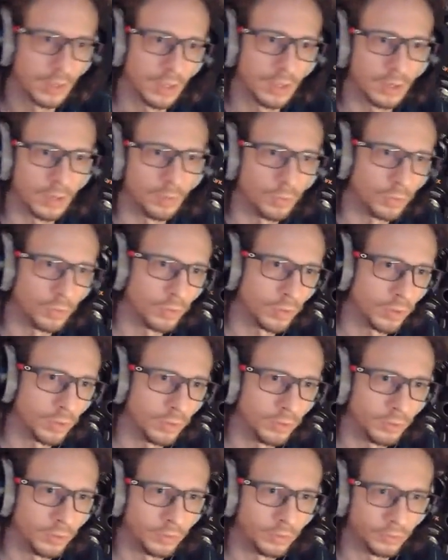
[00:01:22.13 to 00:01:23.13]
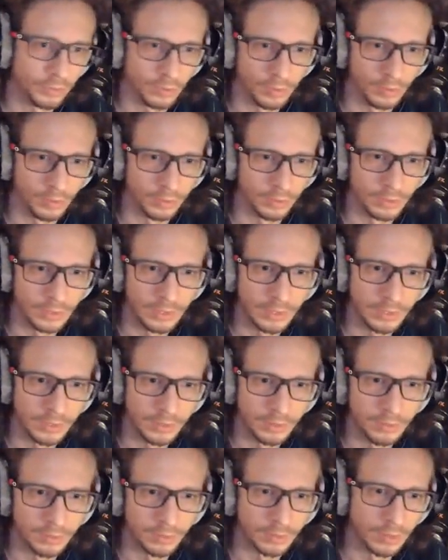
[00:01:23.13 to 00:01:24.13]
We'll call this uh,
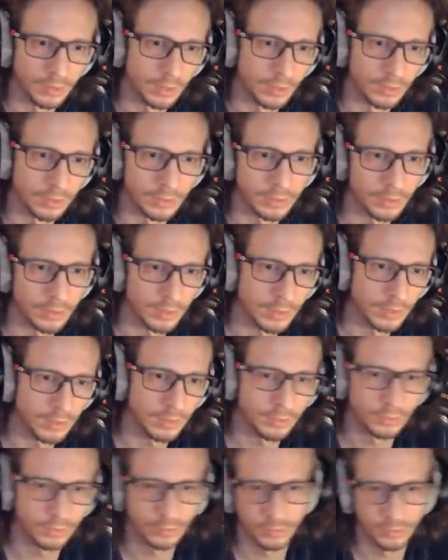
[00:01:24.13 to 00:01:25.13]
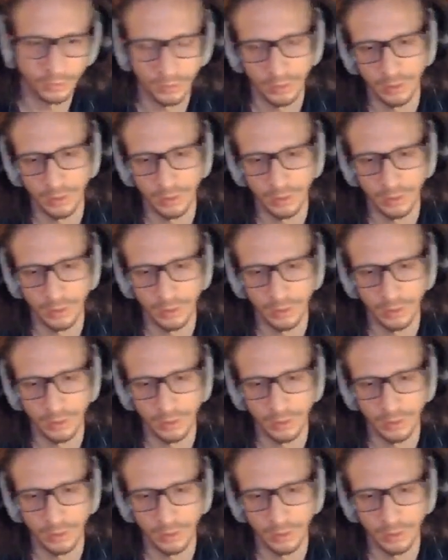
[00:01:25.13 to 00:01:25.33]
leads 90 days